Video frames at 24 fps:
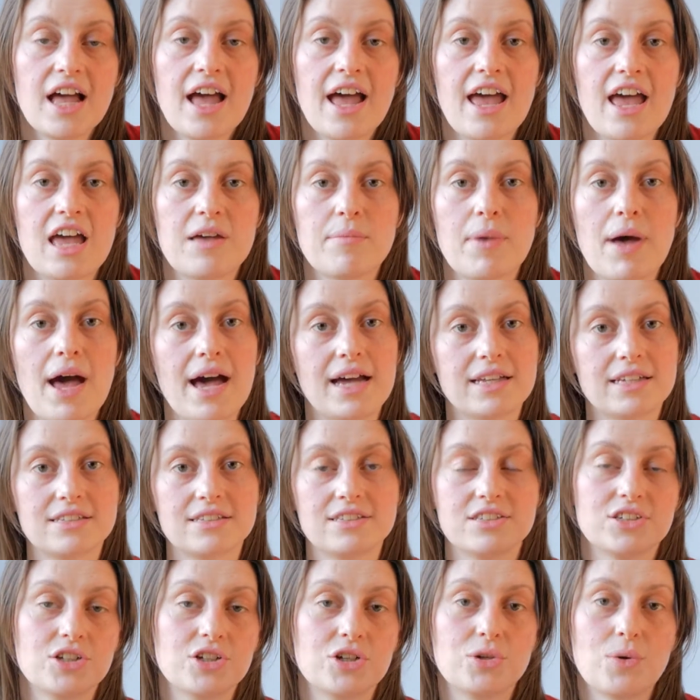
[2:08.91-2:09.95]

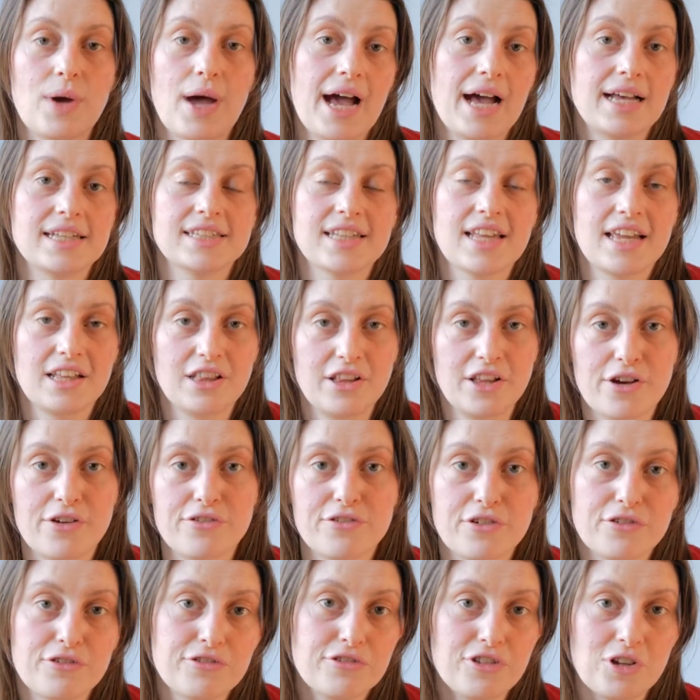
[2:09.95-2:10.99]
and who has a
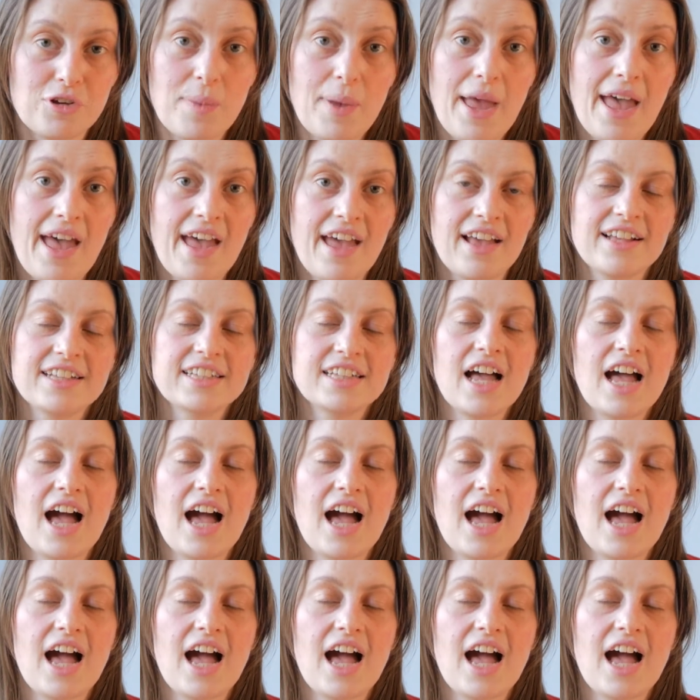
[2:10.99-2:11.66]
love of Flaubert.